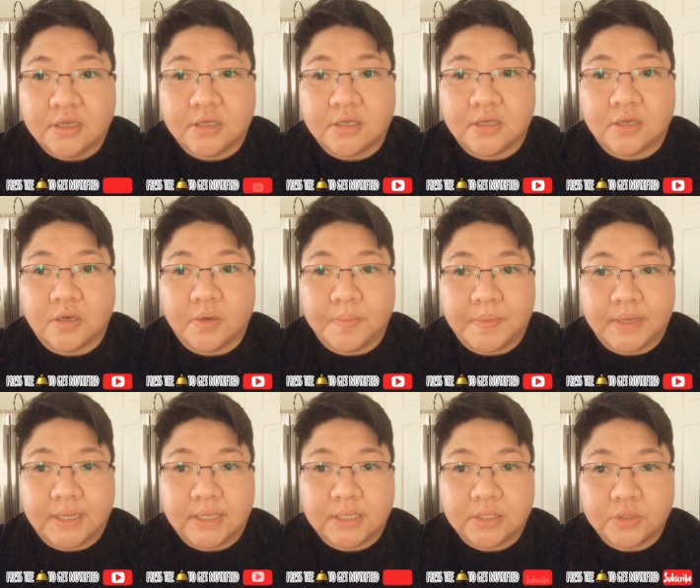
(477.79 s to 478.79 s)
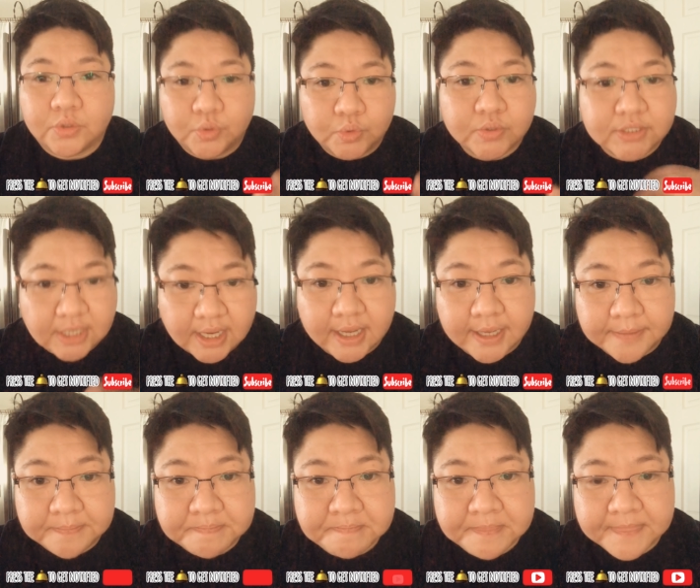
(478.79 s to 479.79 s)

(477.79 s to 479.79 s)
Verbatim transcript: you know, but through time,